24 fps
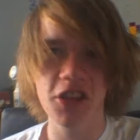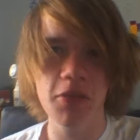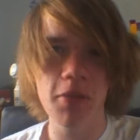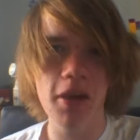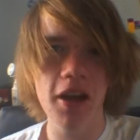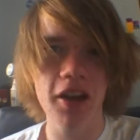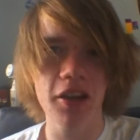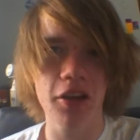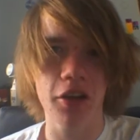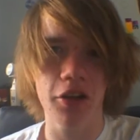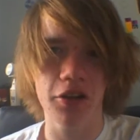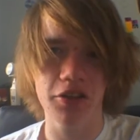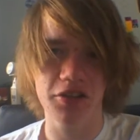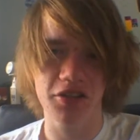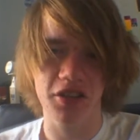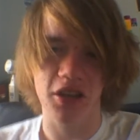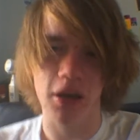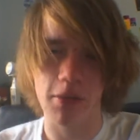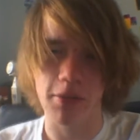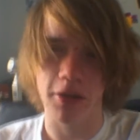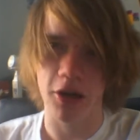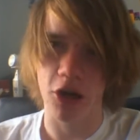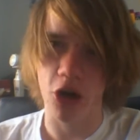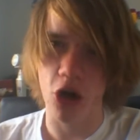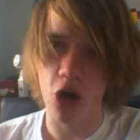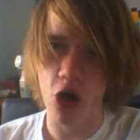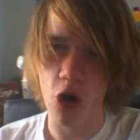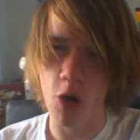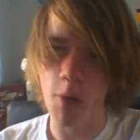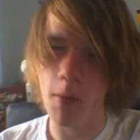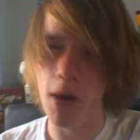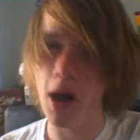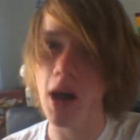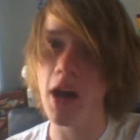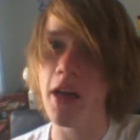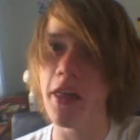So you might notice that I'm at
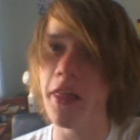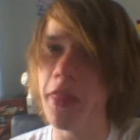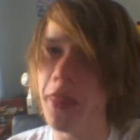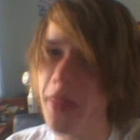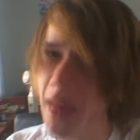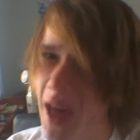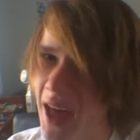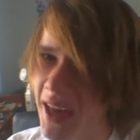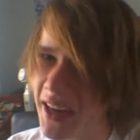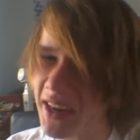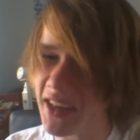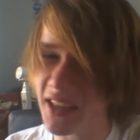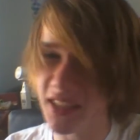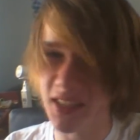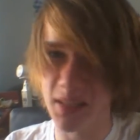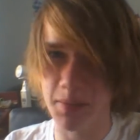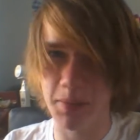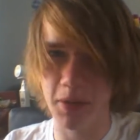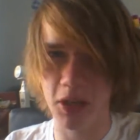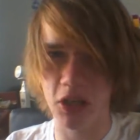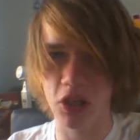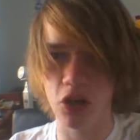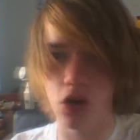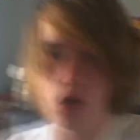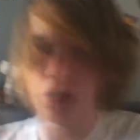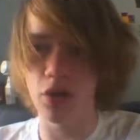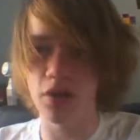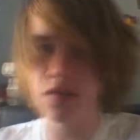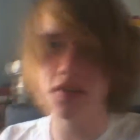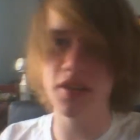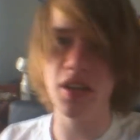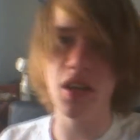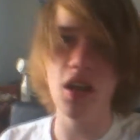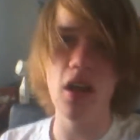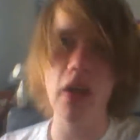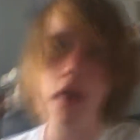home. That is
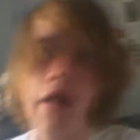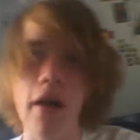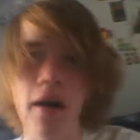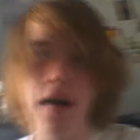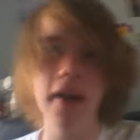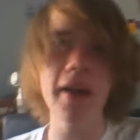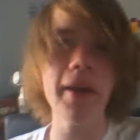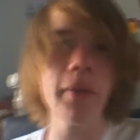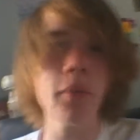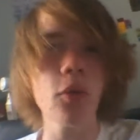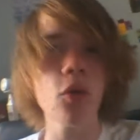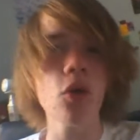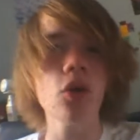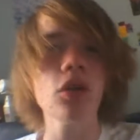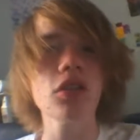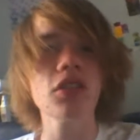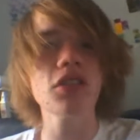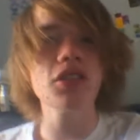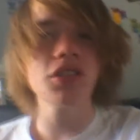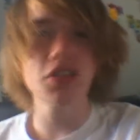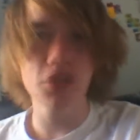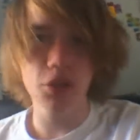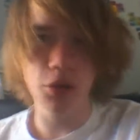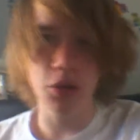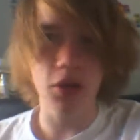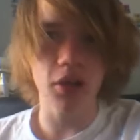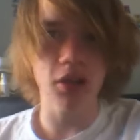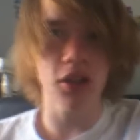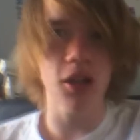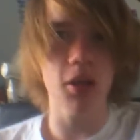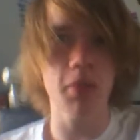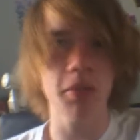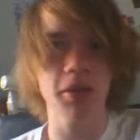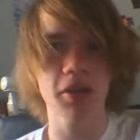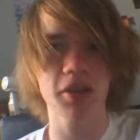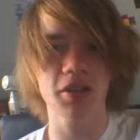because I walked 2
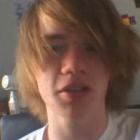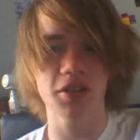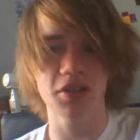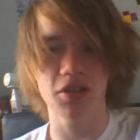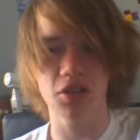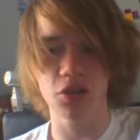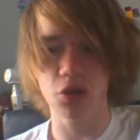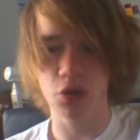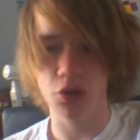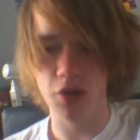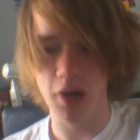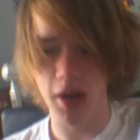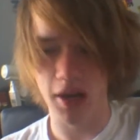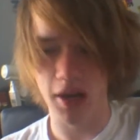kilometers to